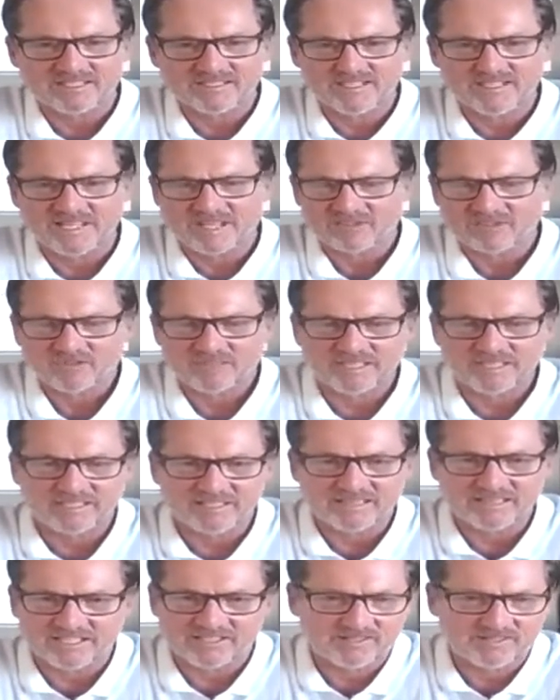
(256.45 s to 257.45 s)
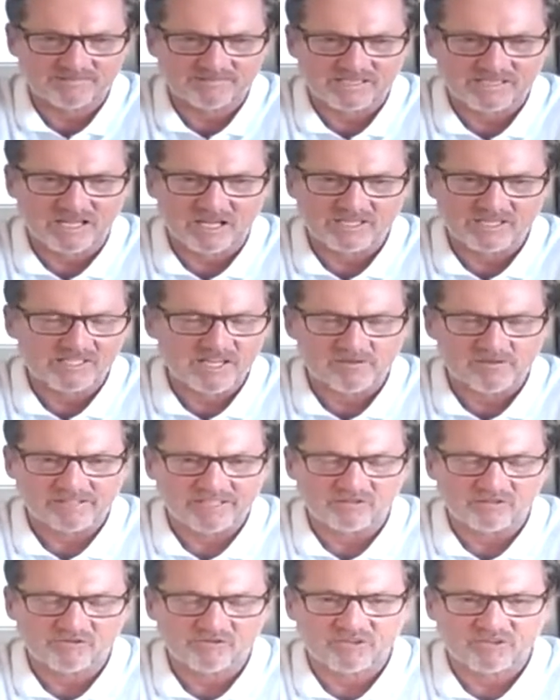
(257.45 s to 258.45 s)
and naturally that's
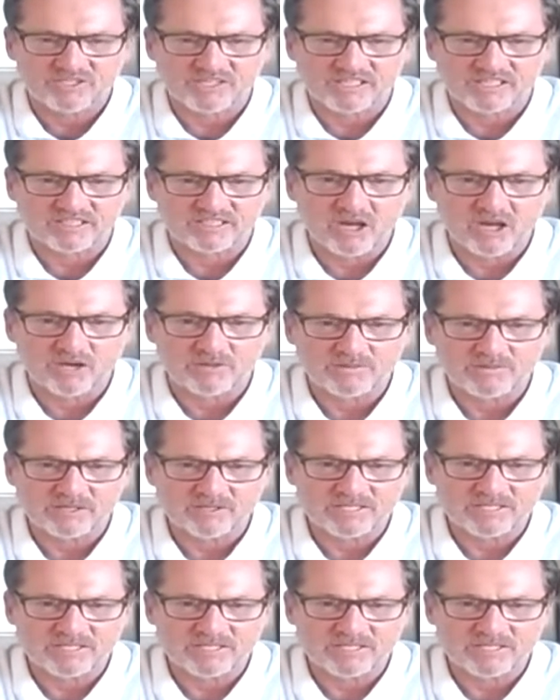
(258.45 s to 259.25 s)
going across the globe.